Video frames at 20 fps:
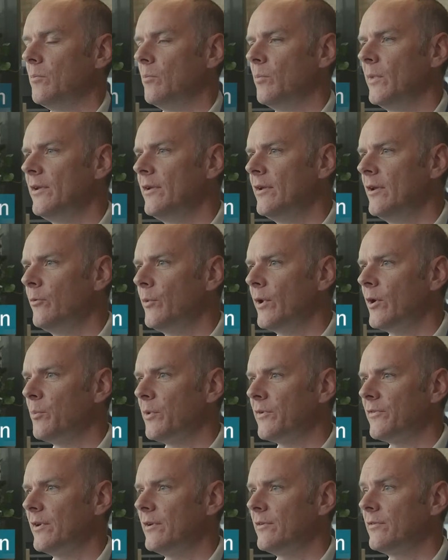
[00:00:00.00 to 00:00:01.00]
Mendelian
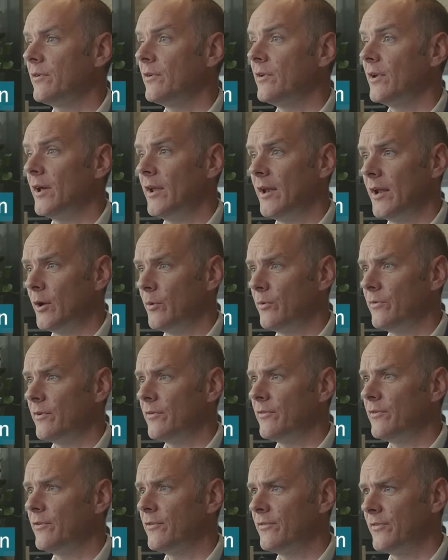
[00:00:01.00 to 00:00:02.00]
randomization allows
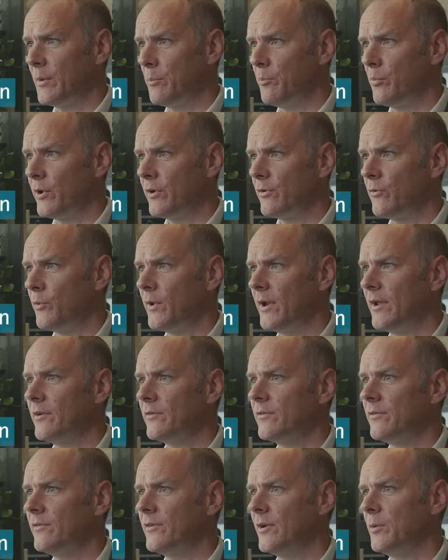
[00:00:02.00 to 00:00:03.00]
us to separate
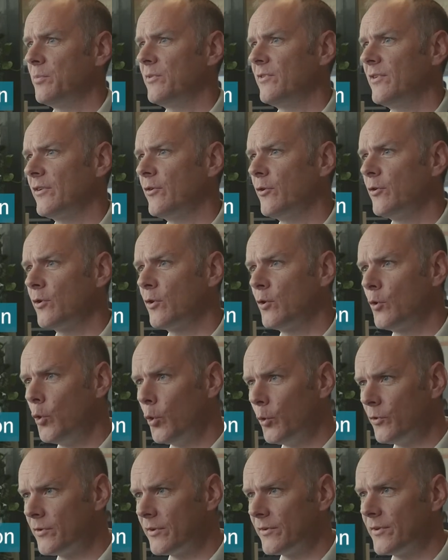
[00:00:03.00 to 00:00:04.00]
relationships that are
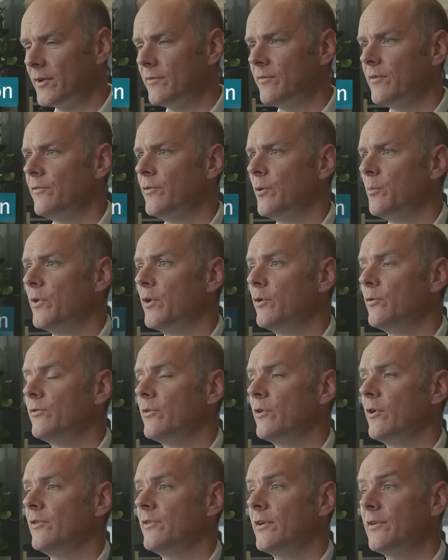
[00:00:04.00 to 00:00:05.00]
causative from those
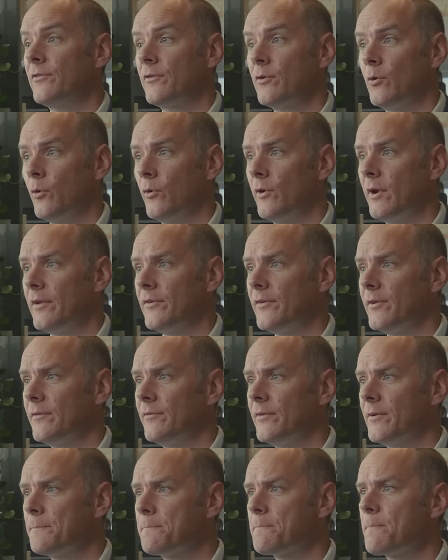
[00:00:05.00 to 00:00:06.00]
that are just
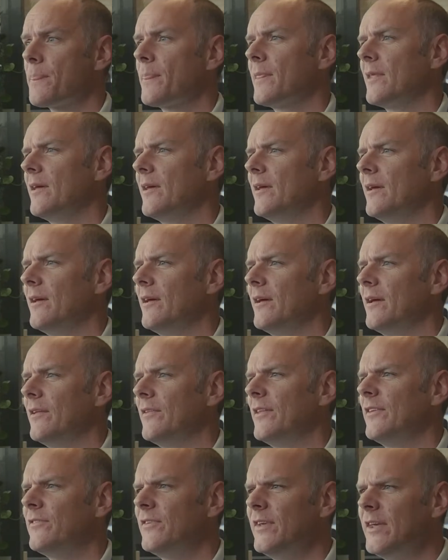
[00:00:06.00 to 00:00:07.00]
correlative.
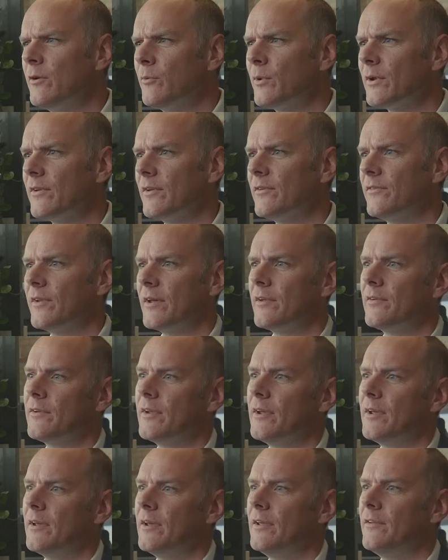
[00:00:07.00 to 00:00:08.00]
The secret is that
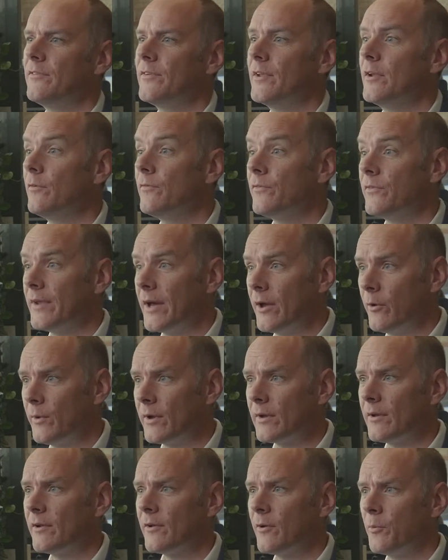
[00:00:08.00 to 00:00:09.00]
instead of
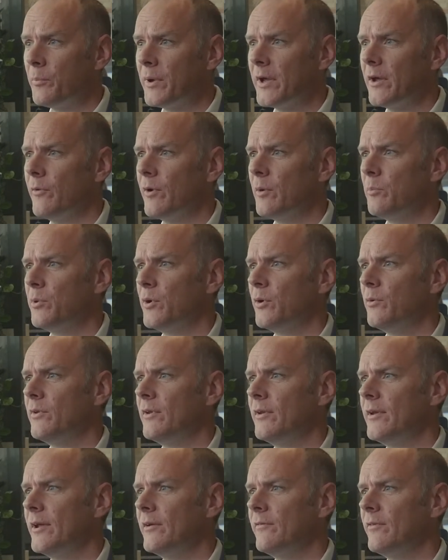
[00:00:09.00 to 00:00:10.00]
directly comparing
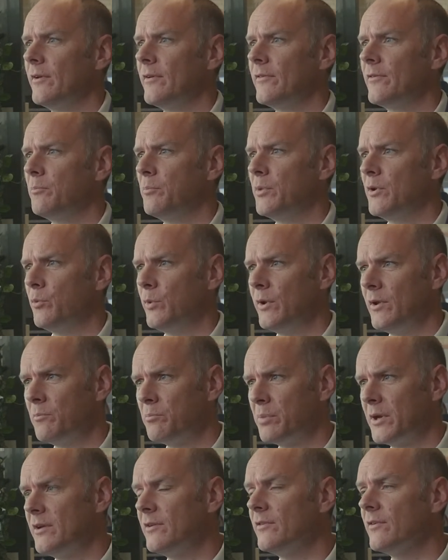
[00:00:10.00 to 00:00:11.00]
protein levels between
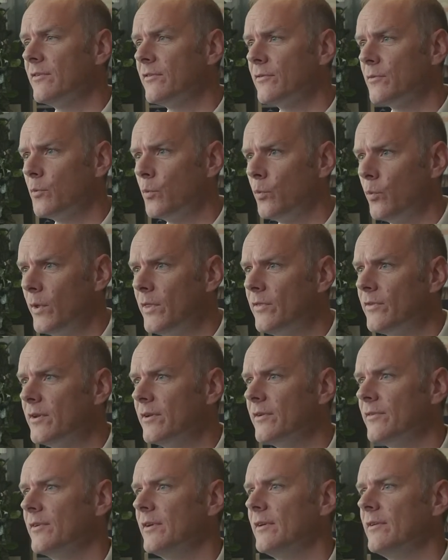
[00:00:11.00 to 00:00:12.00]
patients with
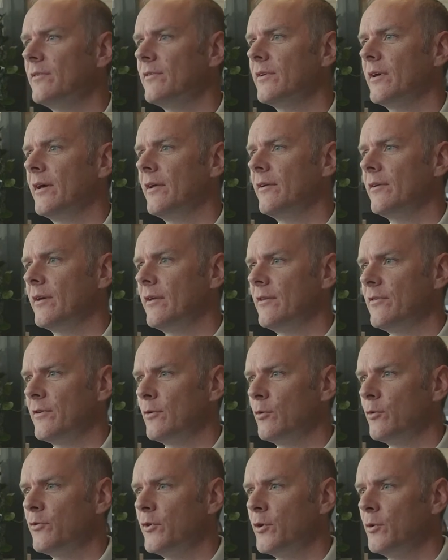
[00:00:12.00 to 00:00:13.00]
disease and healthy
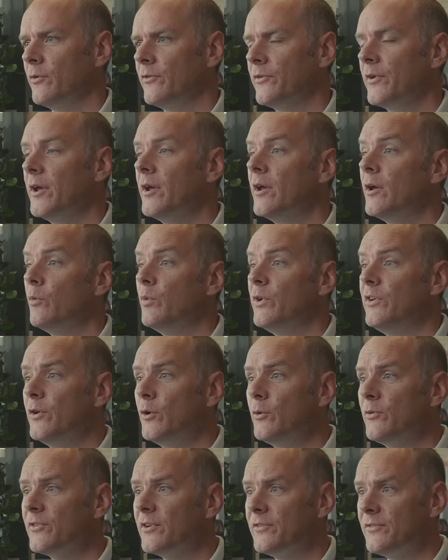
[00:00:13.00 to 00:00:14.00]
controls, we
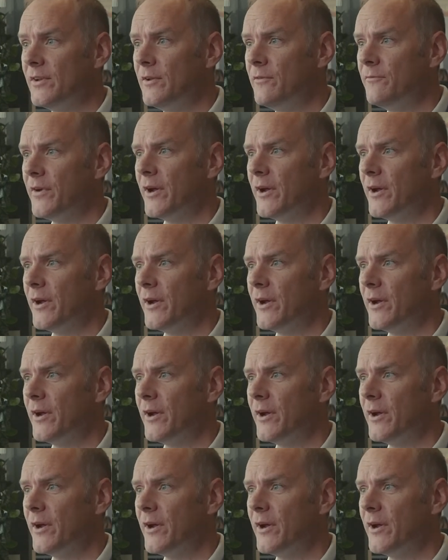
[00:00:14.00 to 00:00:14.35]
use the gene